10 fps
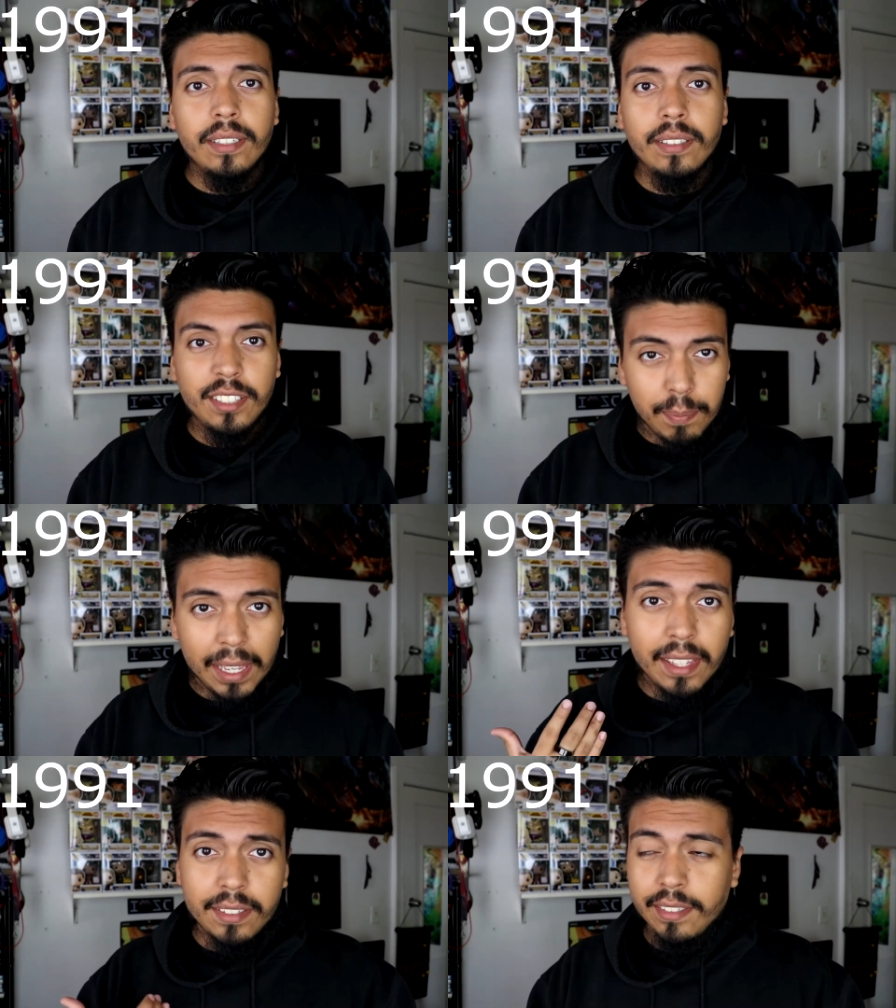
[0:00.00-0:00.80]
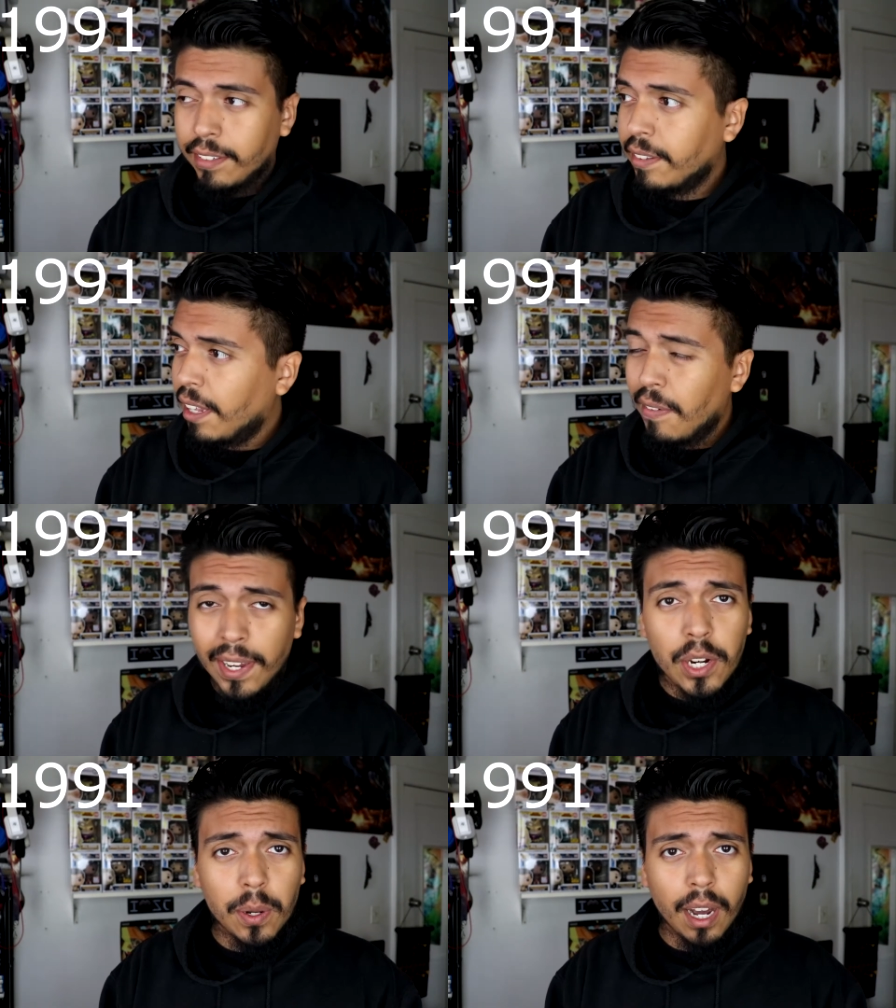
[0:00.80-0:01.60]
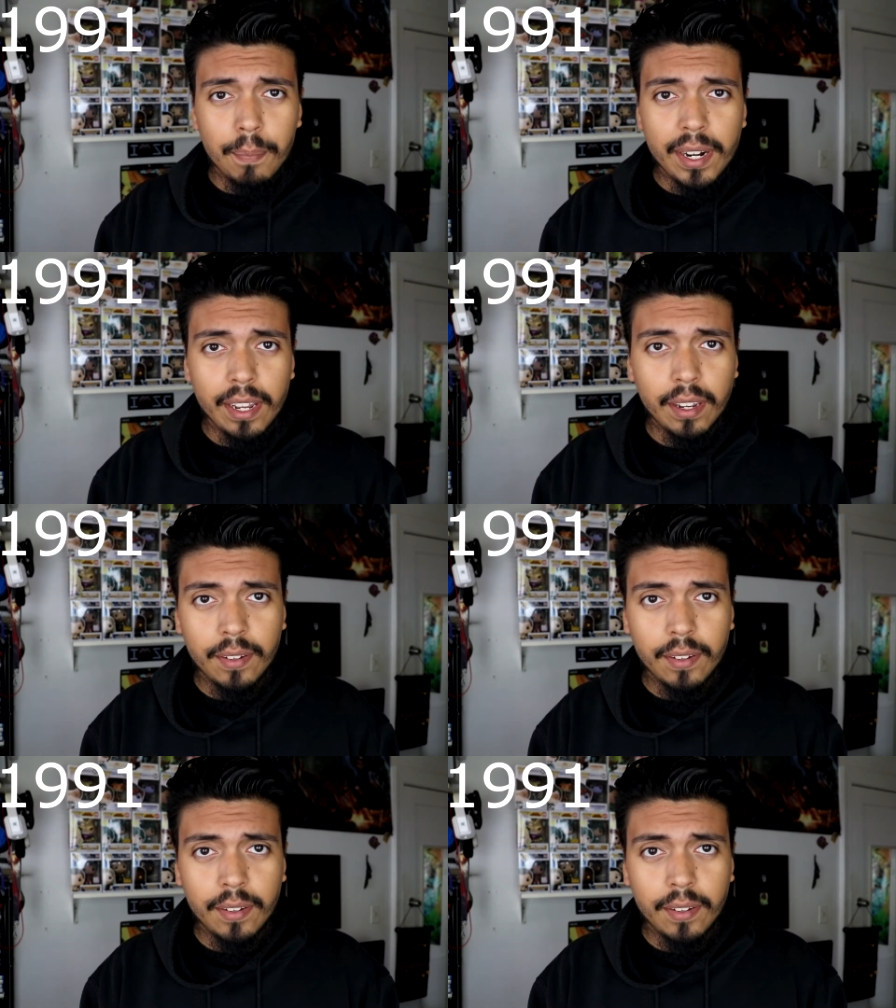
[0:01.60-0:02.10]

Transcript: let's make this a video company.